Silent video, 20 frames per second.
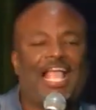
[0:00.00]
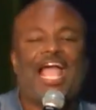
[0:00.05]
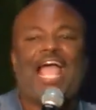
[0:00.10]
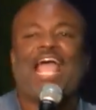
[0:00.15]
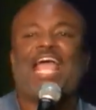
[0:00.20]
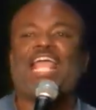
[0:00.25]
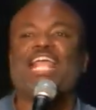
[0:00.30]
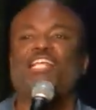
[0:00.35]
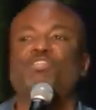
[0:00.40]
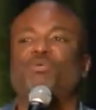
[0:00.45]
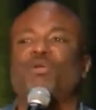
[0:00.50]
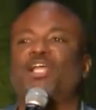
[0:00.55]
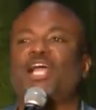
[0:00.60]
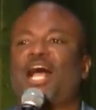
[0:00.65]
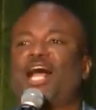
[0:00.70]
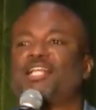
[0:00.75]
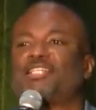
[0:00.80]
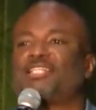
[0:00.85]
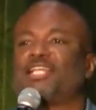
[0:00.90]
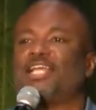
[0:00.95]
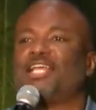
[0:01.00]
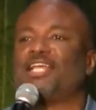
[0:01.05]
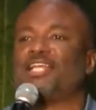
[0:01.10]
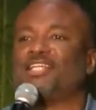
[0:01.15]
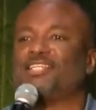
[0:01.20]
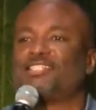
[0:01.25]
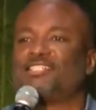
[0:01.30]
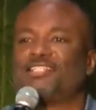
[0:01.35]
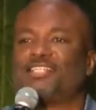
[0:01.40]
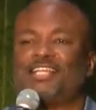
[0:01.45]
And here's what God
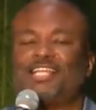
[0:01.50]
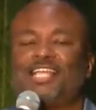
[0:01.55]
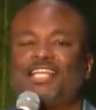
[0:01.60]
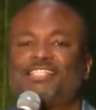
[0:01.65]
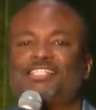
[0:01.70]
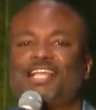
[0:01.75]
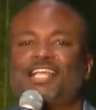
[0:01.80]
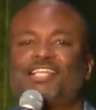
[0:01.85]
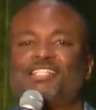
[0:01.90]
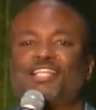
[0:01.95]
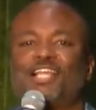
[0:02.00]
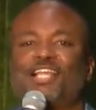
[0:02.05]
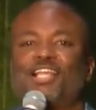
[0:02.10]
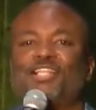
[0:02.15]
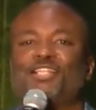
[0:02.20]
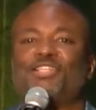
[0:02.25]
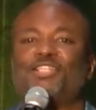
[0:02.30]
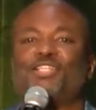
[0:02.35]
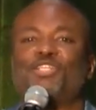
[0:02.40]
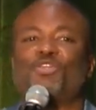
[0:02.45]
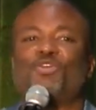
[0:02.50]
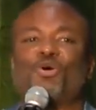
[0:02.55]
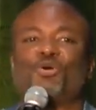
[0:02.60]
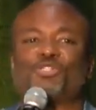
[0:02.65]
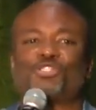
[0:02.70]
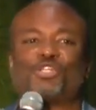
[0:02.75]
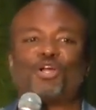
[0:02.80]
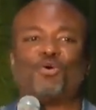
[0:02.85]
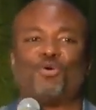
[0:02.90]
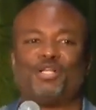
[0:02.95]
says He says, You're going
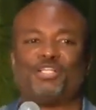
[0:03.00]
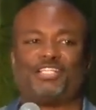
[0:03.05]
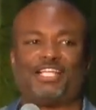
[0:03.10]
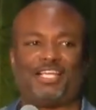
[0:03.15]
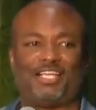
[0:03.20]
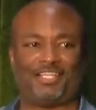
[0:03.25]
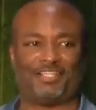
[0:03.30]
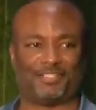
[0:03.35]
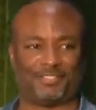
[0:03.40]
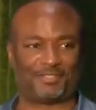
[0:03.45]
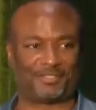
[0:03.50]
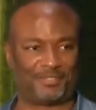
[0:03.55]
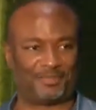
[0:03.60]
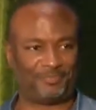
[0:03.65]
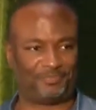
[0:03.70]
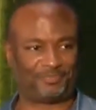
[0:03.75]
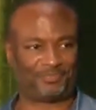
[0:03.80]
to sow in tears.